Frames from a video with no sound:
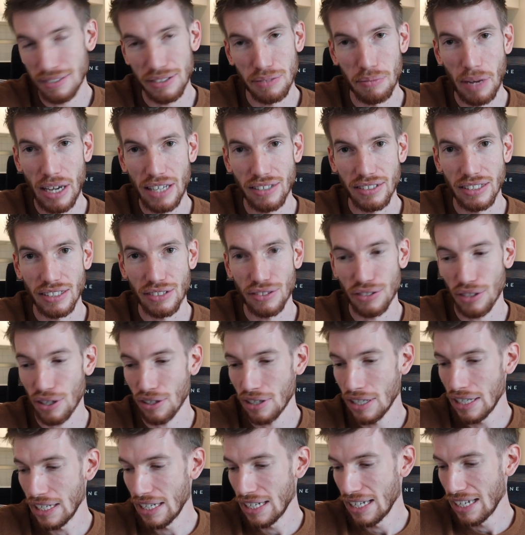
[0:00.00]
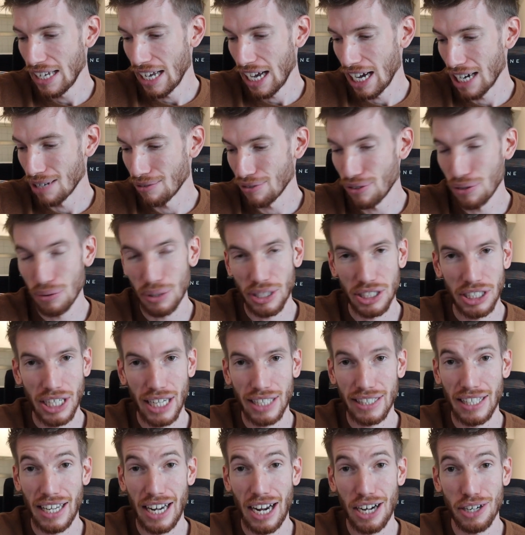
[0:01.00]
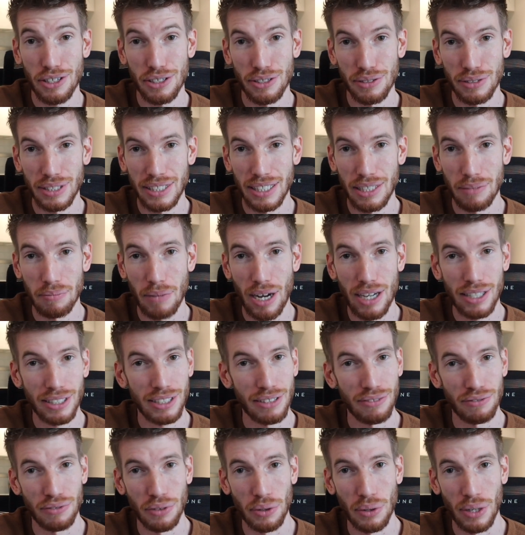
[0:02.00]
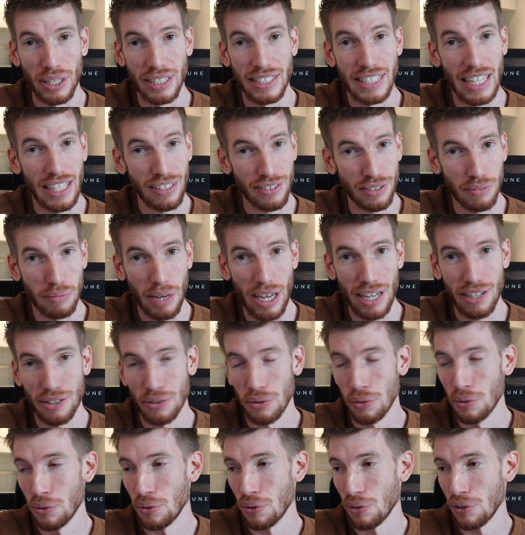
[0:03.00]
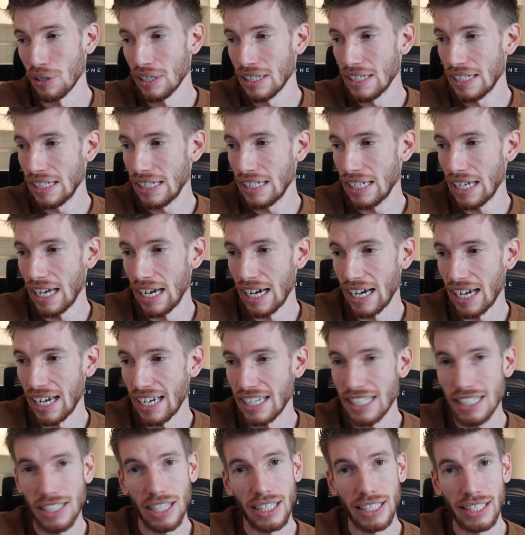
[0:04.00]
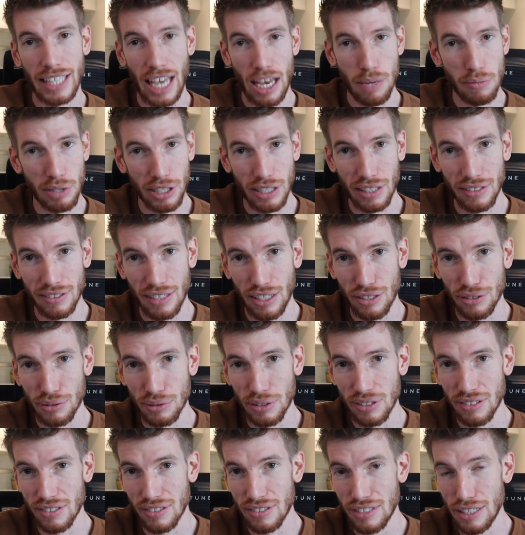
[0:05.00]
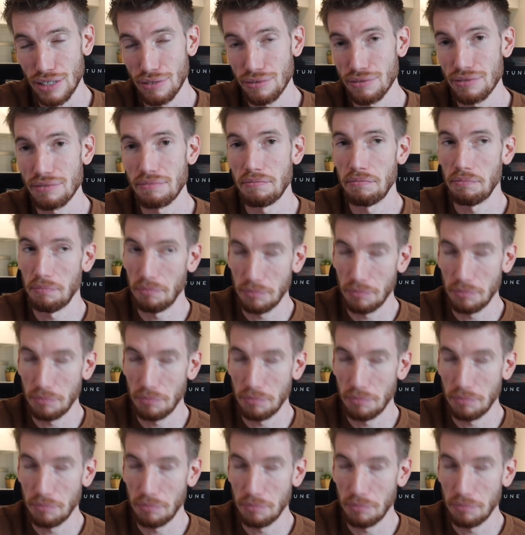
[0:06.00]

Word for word: It's amazing. So um, if you want to check that out or you're in the market for a desk mat or uh, any kind of gaming accessories and stuff,